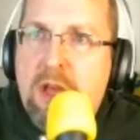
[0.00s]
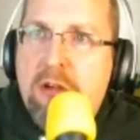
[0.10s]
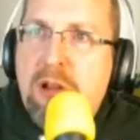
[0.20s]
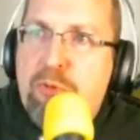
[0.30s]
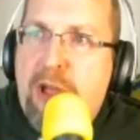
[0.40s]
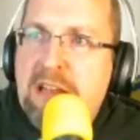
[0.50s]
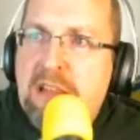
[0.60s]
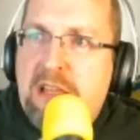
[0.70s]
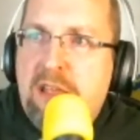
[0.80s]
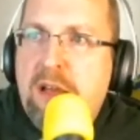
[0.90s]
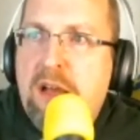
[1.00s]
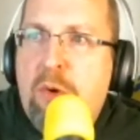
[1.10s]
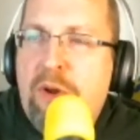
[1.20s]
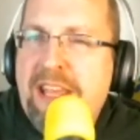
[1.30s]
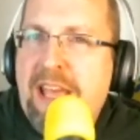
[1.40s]
All right, Bradley, uh,
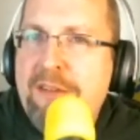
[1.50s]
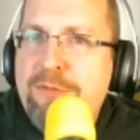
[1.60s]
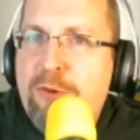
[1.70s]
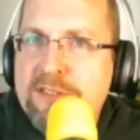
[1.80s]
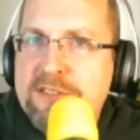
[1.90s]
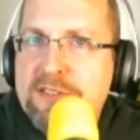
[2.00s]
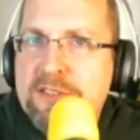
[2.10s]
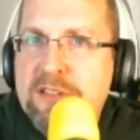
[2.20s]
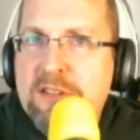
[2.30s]
what do you got for us?